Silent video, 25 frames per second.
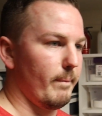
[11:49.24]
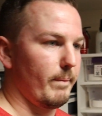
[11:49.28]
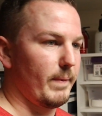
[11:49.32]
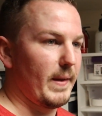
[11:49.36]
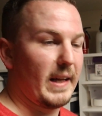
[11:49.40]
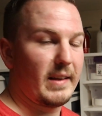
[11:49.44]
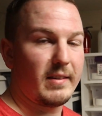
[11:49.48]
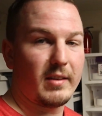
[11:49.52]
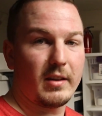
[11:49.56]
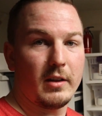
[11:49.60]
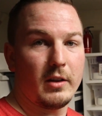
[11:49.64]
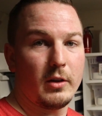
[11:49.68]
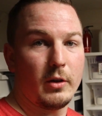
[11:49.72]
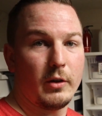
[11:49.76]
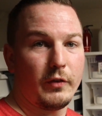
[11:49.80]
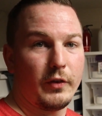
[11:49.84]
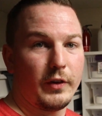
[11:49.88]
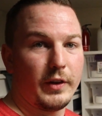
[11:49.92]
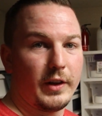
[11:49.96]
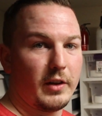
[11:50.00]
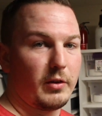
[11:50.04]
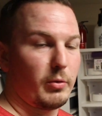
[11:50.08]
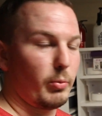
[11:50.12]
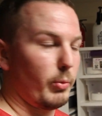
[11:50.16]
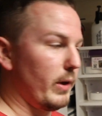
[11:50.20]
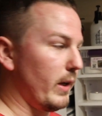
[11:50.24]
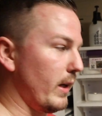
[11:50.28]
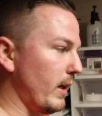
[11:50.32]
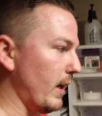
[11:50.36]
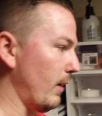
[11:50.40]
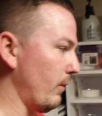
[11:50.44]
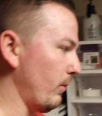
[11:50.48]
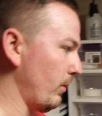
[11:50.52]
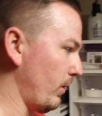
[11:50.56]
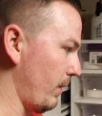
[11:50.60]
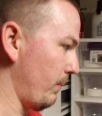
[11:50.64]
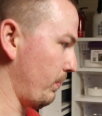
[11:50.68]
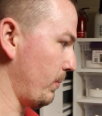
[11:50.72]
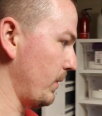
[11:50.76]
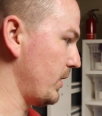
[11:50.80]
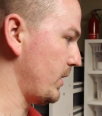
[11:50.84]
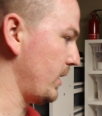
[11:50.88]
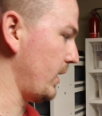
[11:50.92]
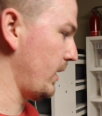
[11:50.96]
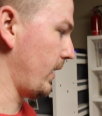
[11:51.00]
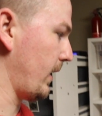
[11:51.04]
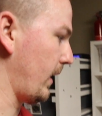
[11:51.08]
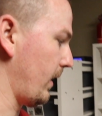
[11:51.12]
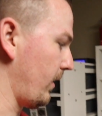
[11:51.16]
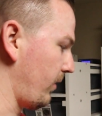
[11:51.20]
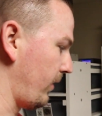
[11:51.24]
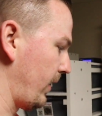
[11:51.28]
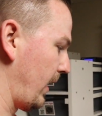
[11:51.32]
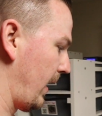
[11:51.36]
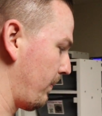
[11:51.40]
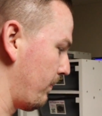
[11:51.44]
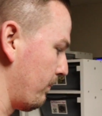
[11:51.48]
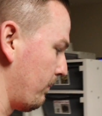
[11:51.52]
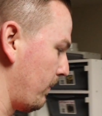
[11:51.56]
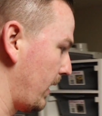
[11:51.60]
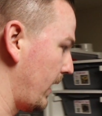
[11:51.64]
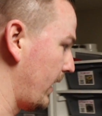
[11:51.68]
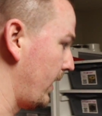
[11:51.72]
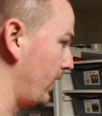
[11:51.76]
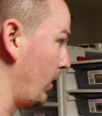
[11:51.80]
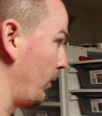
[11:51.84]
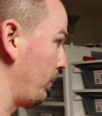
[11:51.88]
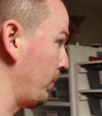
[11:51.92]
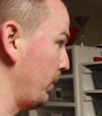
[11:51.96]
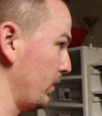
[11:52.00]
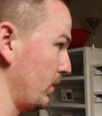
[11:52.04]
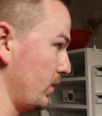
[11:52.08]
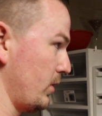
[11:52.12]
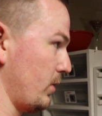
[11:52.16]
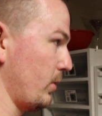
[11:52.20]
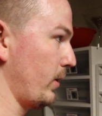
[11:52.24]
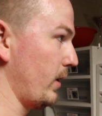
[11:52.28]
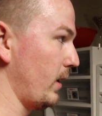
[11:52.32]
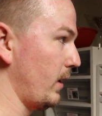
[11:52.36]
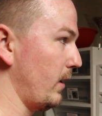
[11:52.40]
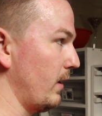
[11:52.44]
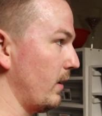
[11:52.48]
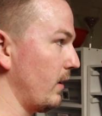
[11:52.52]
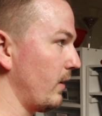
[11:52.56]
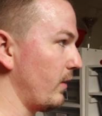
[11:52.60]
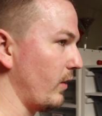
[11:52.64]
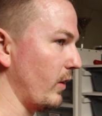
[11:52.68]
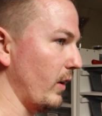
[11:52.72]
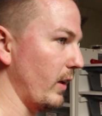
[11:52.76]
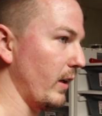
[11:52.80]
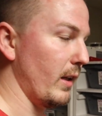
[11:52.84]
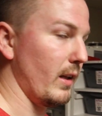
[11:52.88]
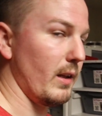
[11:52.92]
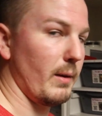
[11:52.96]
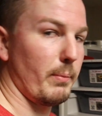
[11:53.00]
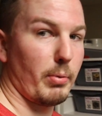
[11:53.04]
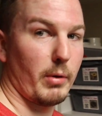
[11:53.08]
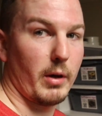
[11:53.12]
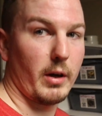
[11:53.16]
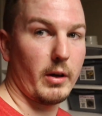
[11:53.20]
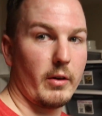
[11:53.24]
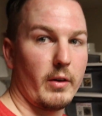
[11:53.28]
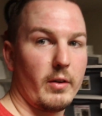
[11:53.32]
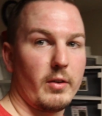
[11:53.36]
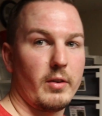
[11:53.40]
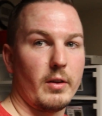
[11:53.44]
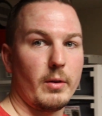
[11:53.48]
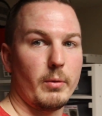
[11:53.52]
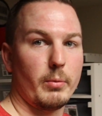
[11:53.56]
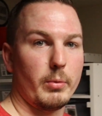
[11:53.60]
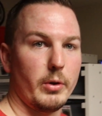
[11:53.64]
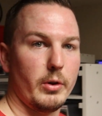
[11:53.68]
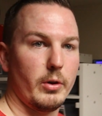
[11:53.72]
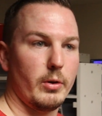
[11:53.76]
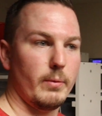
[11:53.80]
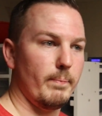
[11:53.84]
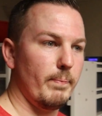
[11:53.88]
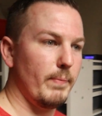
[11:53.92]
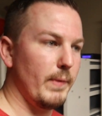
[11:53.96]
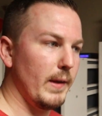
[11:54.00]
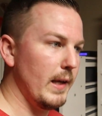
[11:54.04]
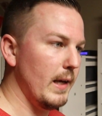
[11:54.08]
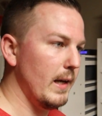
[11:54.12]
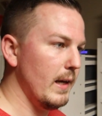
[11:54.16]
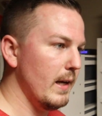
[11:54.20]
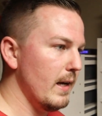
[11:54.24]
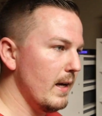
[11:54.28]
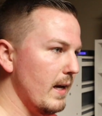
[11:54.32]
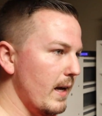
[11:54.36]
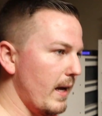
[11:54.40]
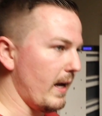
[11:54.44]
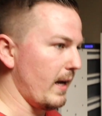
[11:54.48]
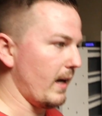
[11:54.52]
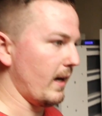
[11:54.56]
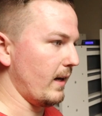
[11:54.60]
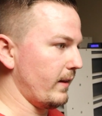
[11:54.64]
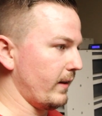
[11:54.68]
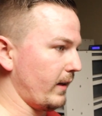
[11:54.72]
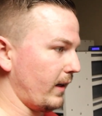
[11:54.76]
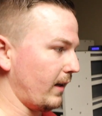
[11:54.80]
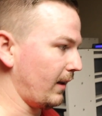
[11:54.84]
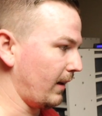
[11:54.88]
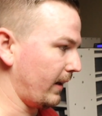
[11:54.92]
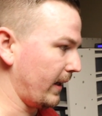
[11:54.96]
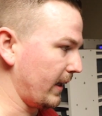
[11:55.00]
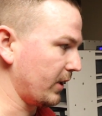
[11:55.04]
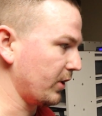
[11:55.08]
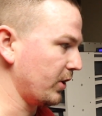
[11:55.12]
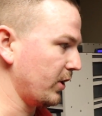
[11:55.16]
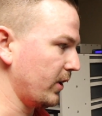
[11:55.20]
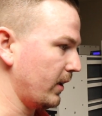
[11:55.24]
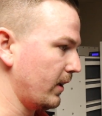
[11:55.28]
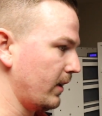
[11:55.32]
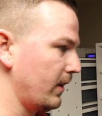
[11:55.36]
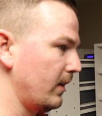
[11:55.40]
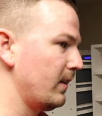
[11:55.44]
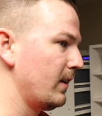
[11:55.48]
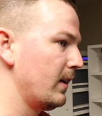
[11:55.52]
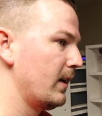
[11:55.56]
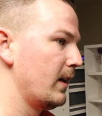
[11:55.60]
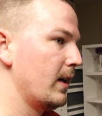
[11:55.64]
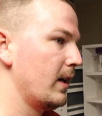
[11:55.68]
That's gonna do it for this week. I really appreciate you guys stopping by. I hope you enjoyed seeing the progress of the room and the collection.